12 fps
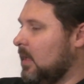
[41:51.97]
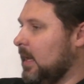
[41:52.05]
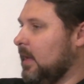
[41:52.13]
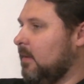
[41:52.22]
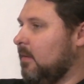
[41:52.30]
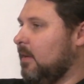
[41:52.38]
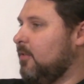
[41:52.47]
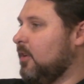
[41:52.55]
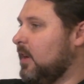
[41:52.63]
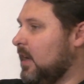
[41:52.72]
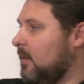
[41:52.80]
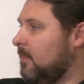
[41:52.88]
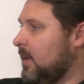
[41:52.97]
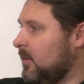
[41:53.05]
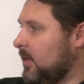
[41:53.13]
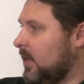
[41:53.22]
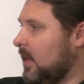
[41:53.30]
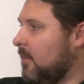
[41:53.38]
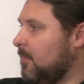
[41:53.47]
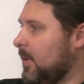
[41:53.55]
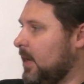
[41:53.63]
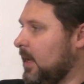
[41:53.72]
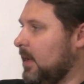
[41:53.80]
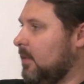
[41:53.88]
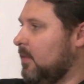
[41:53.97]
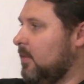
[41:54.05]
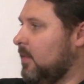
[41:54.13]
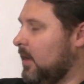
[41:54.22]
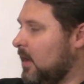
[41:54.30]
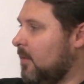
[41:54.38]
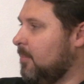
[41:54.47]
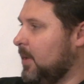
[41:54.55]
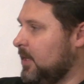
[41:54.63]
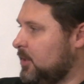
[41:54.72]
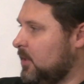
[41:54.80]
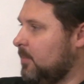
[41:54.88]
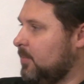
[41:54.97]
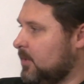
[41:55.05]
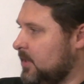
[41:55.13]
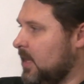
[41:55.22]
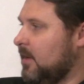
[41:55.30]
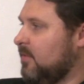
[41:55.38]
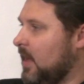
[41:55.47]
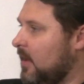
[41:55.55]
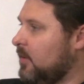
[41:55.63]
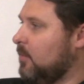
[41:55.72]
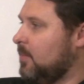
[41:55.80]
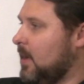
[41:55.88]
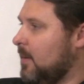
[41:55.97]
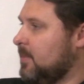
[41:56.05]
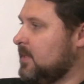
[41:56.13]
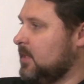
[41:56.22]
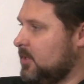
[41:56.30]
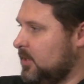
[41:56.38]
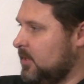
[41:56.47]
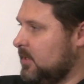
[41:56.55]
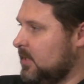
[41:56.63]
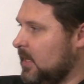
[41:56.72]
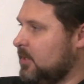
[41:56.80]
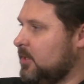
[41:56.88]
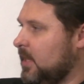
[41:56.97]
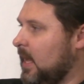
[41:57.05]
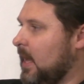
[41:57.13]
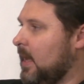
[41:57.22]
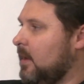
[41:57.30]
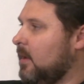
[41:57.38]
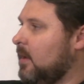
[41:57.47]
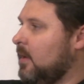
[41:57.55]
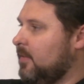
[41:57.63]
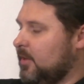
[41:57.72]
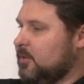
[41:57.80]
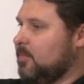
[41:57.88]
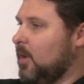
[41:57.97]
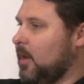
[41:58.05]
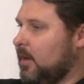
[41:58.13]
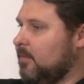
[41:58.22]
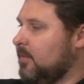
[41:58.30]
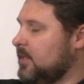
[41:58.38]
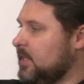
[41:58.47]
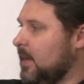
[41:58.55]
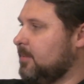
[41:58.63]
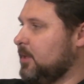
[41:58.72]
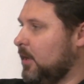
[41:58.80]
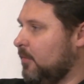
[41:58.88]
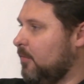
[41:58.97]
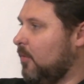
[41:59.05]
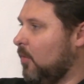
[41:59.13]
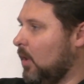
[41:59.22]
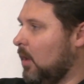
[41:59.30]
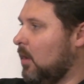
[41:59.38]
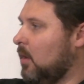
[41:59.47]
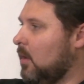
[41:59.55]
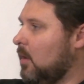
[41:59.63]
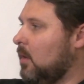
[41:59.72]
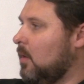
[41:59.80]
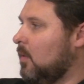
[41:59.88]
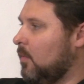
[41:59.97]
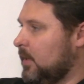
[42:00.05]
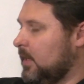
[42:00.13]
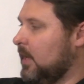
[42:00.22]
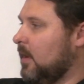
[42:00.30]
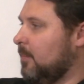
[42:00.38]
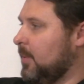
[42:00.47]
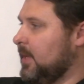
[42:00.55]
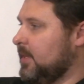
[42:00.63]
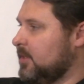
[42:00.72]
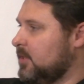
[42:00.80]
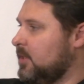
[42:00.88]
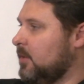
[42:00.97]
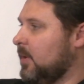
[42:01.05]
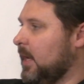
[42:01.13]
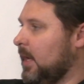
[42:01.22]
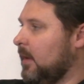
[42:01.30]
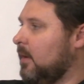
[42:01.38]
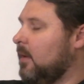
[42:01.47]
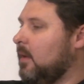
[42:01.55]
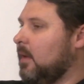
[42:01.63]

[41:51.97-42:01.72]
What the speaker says: Like, if you're going to build a company, the company should present a value proposition such that there's market reception for what the company is doing.